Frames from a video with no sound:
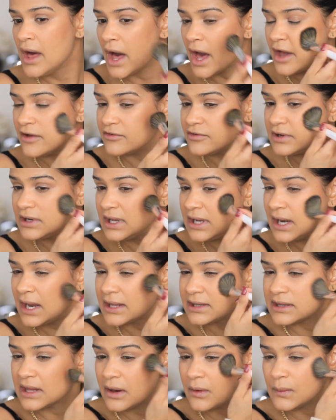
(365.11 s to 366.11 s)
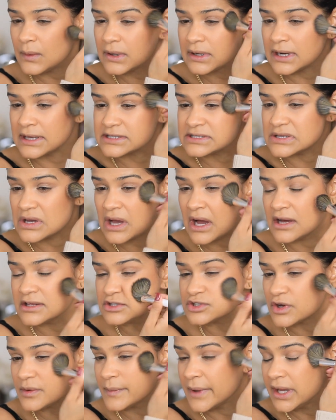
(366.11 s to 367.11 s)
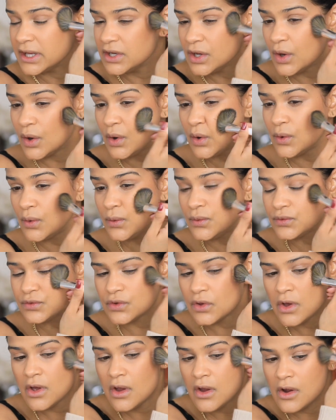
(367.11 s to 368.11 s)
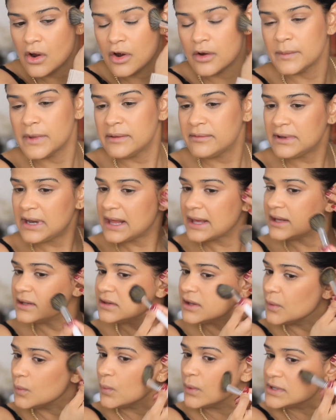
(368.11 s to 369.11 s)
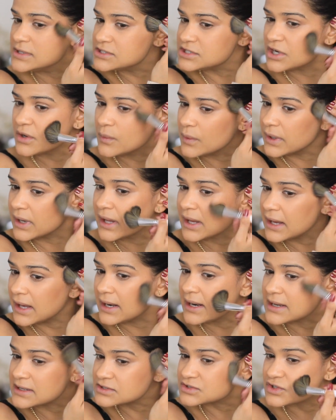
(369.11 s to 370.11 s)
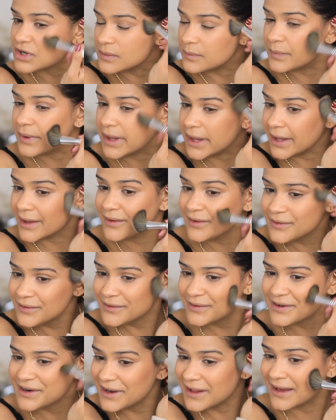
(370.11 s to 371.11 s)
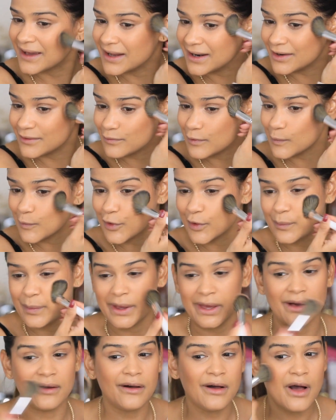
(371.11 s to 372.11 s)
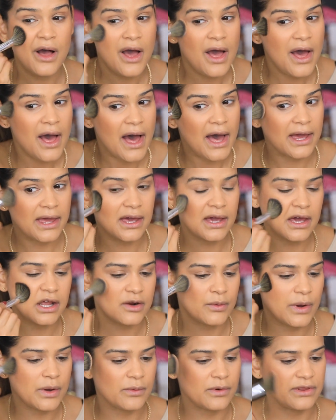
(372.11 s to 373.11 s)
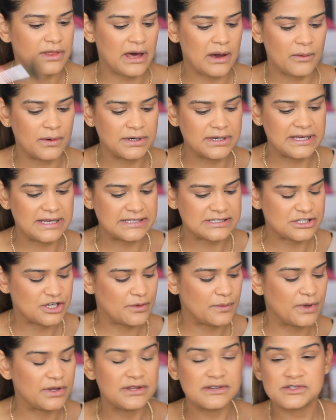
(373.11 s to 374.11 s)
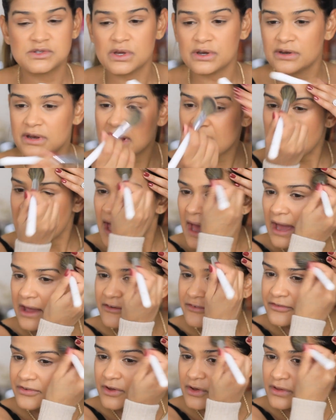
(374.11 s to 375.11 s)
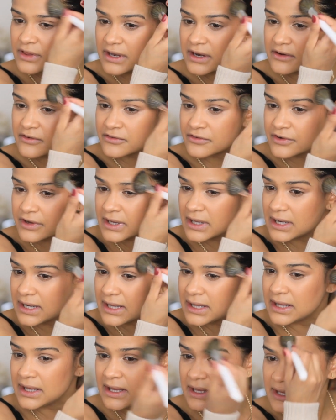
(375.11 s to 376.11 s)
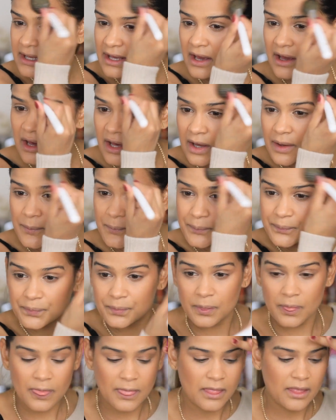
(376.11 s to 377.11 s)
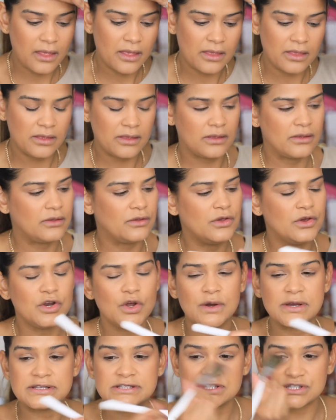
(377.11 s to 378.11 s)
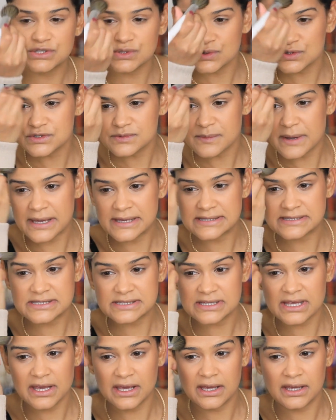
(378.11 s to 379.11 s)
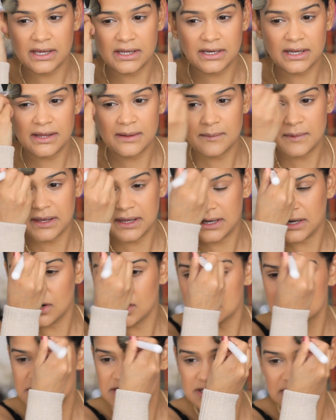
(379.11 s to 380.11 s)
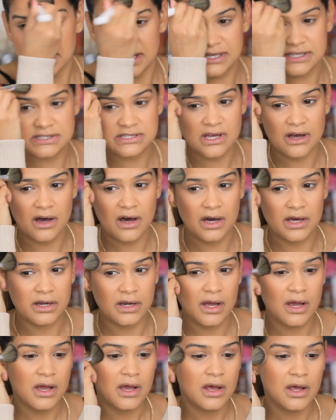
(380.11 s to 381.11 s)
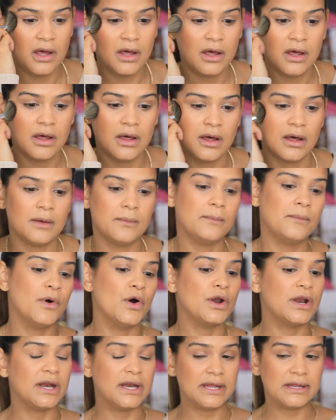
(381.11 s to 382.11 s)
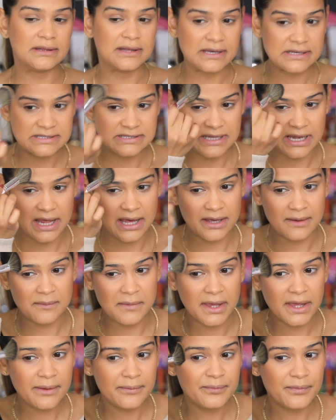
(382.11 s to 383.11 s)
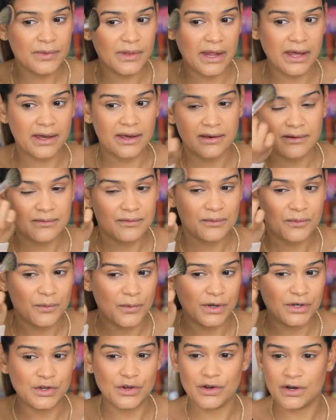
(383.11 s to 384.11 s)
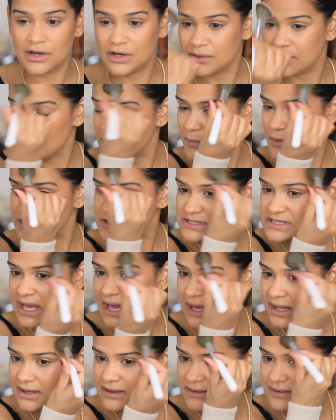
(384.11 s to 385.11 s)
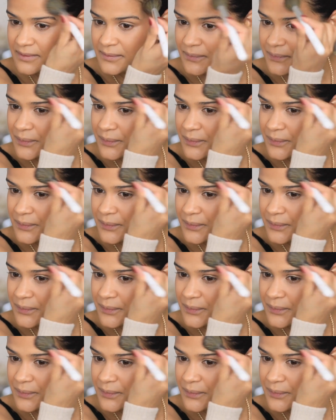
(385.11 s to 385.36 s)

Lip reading: I really like that one, like to contour my nose, or maybe like in the winter when I get extra pale, like a little bit more pale. I can get away with that one easier, but this one, I feel that it really, you know, it suits my skin. It looks nice on morenitas like me, like when you're a little bit more tan.